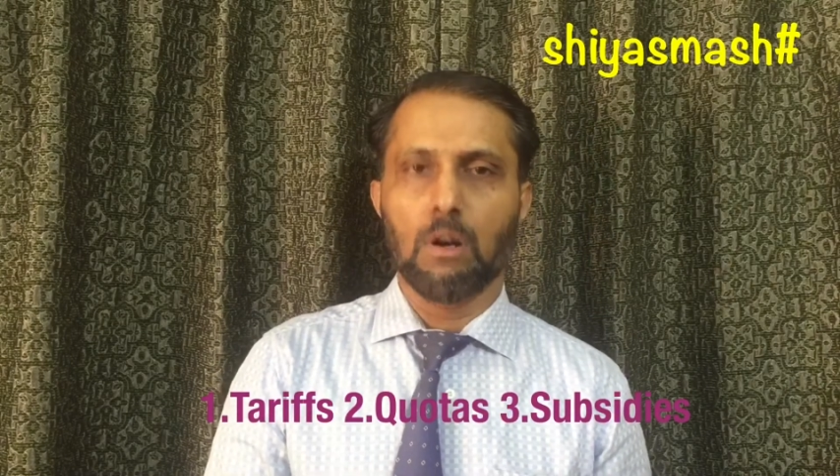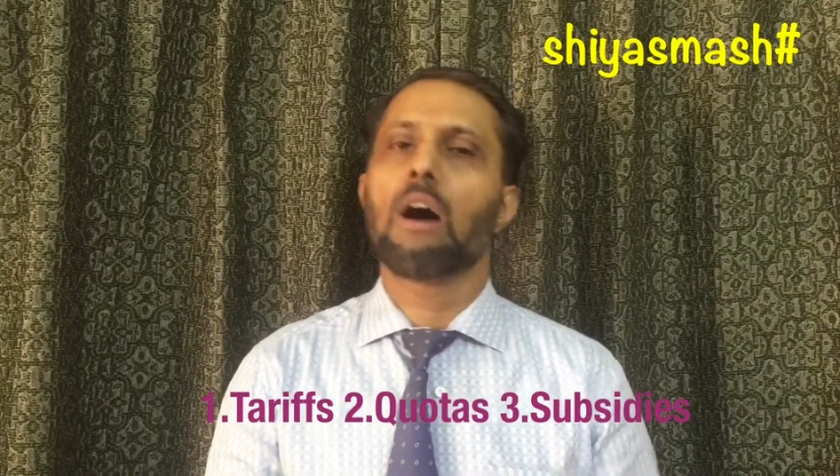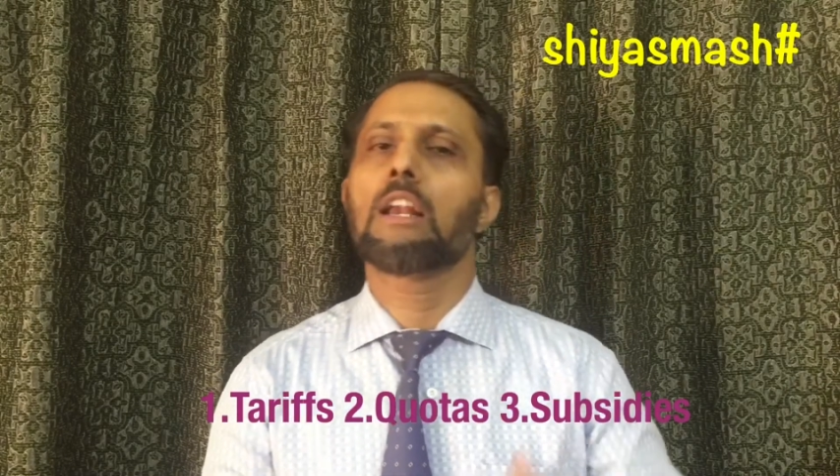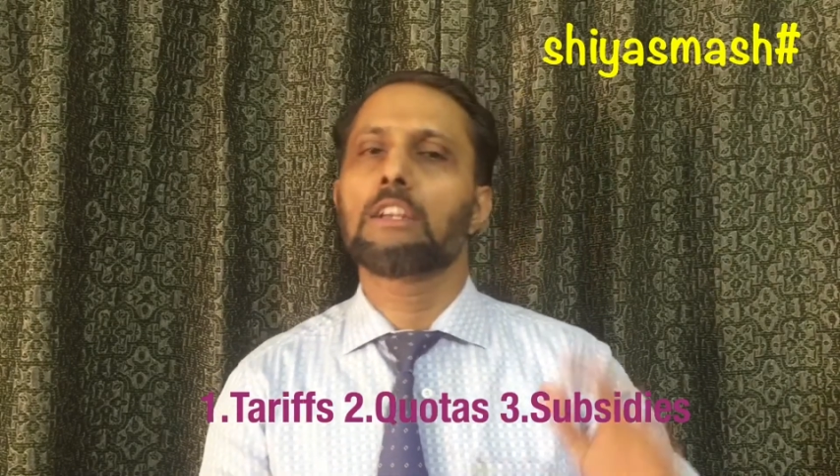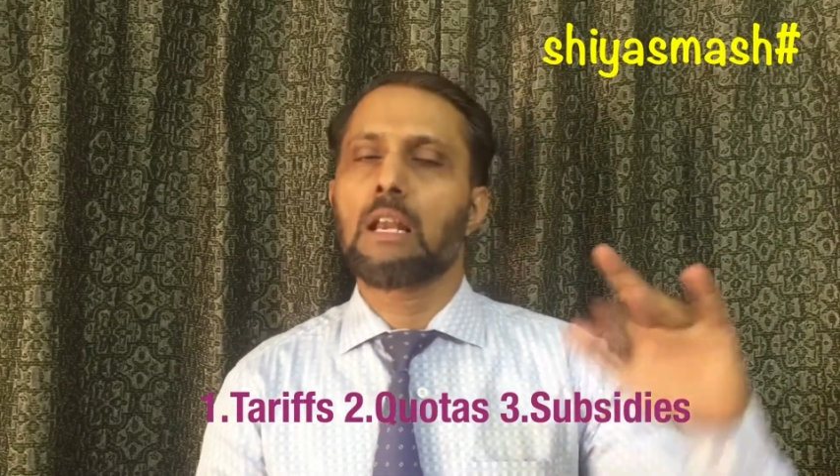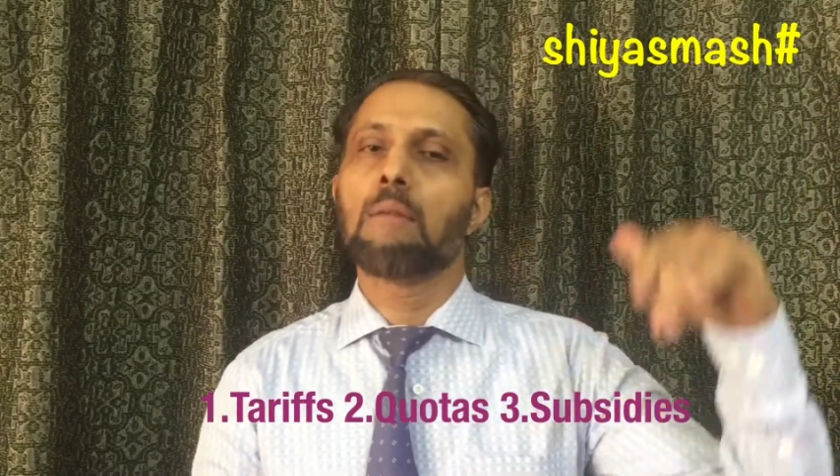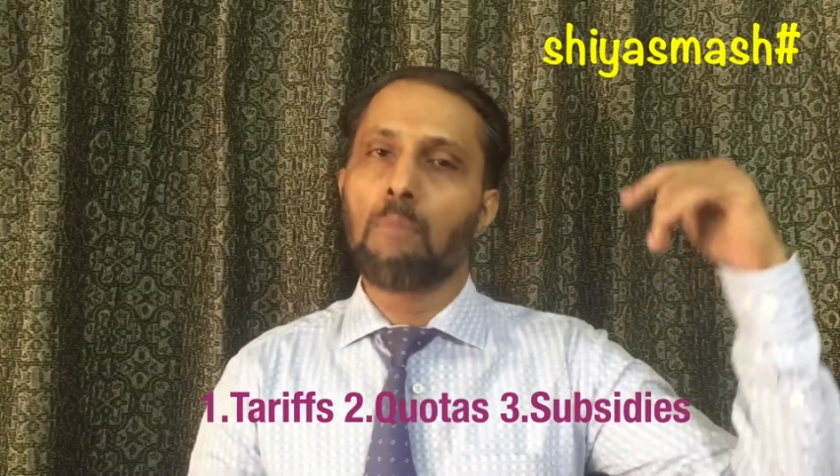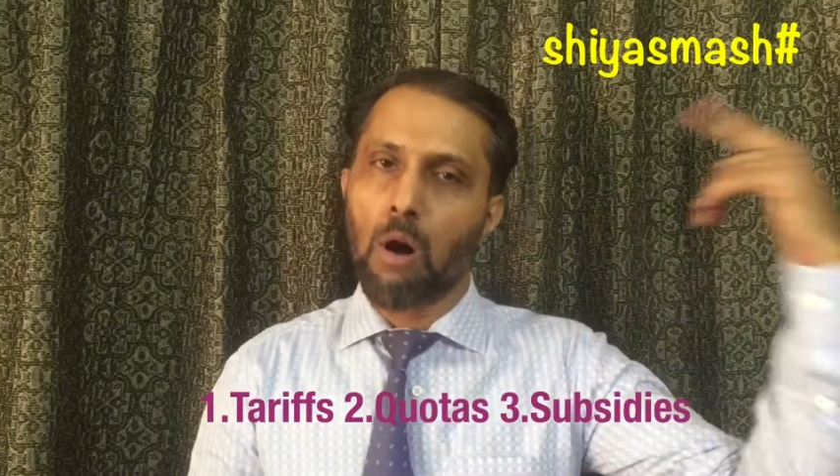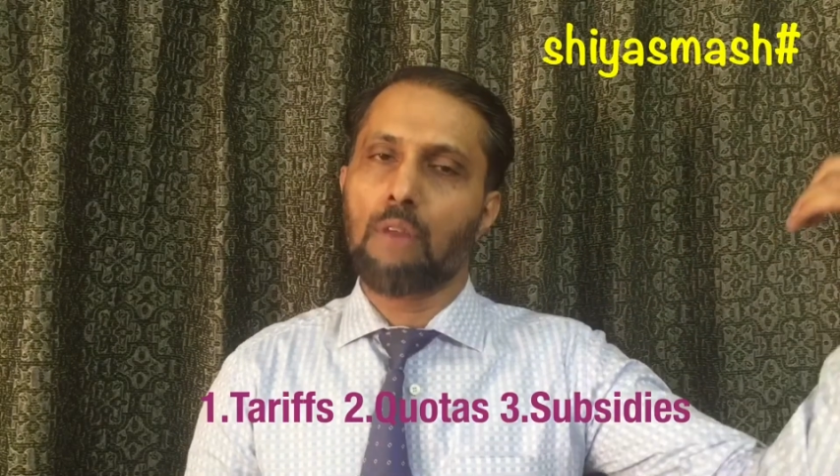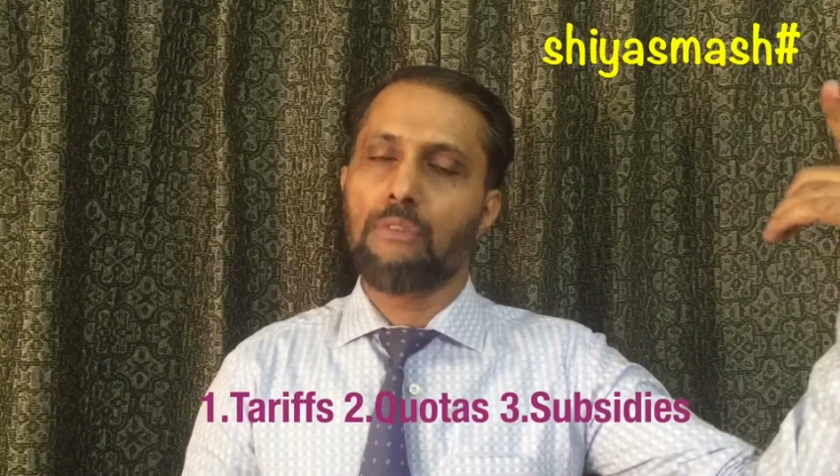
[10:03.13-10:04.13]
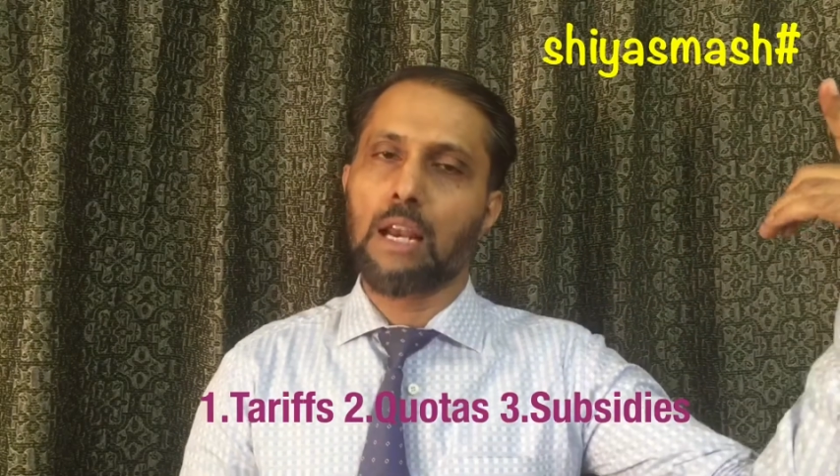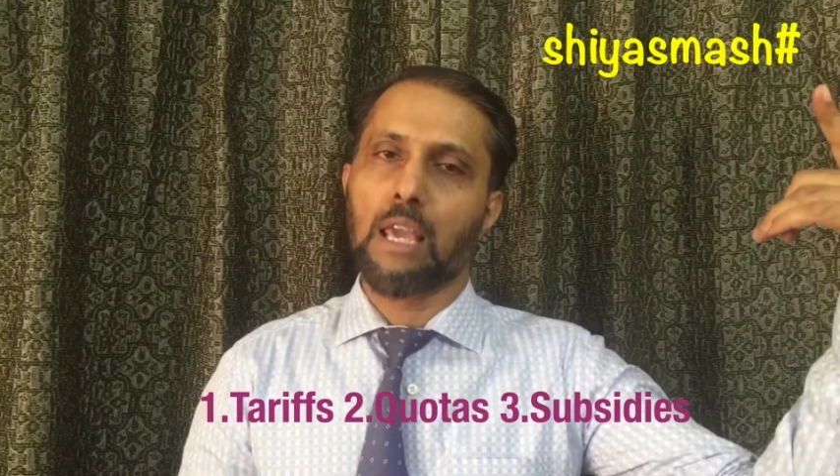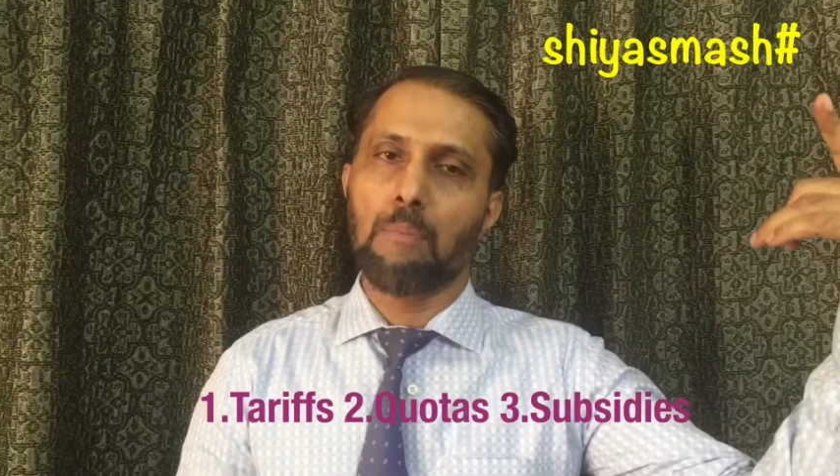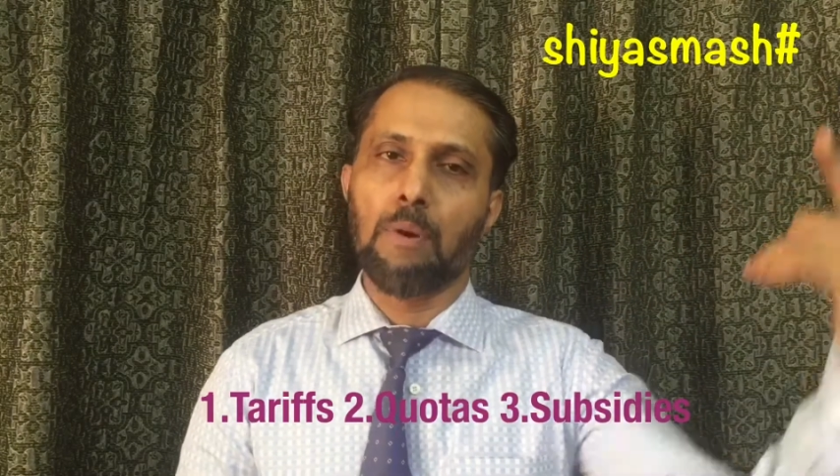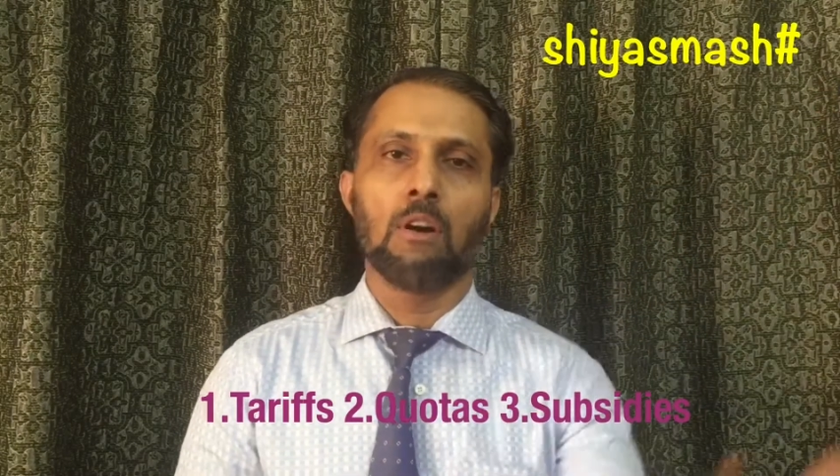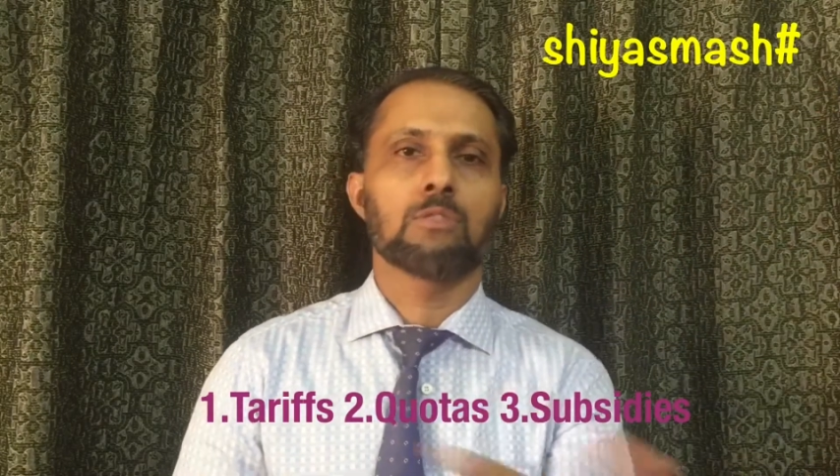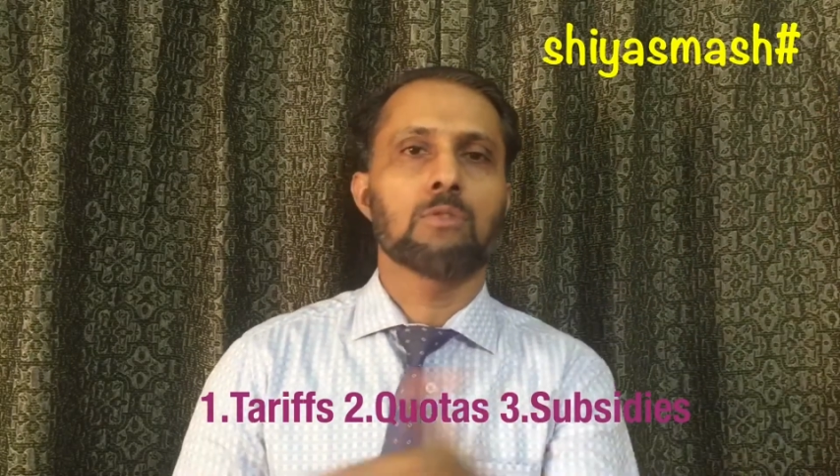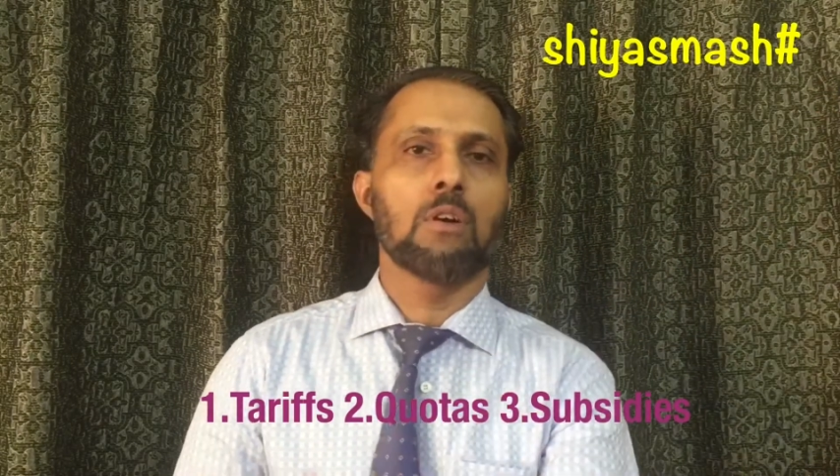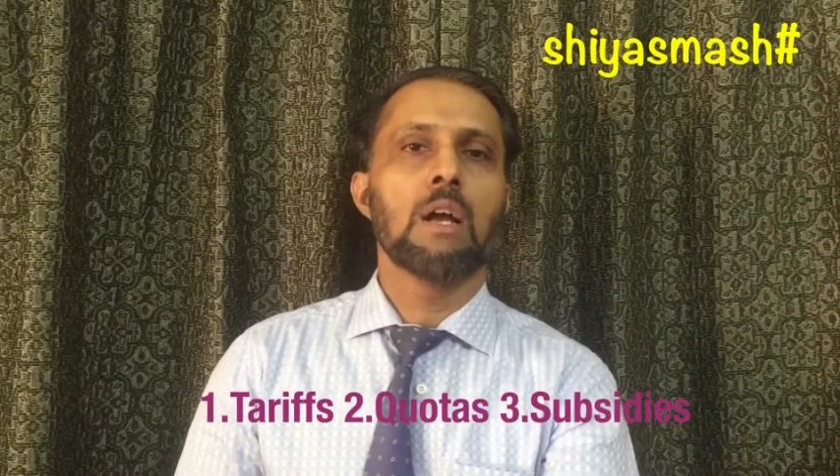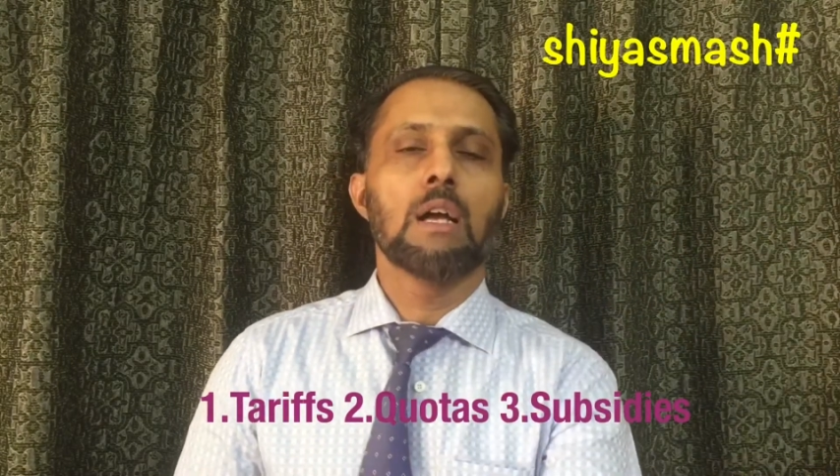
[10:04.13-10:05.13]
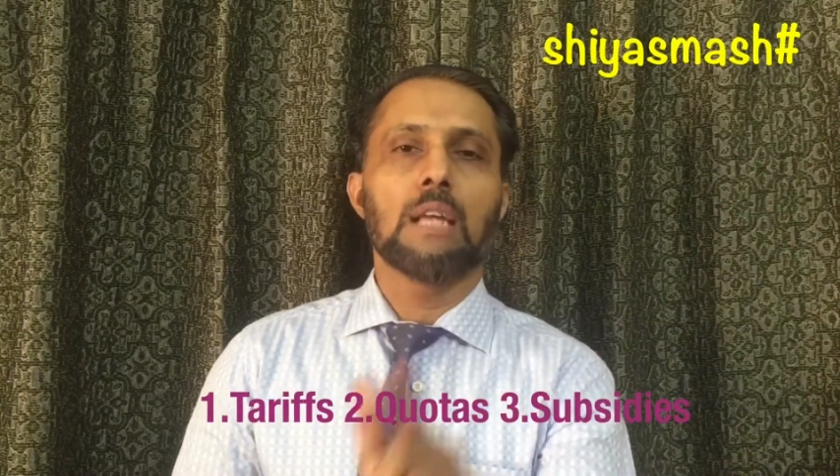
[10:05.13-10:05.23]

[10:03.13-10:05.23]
Or little more we are keeping also,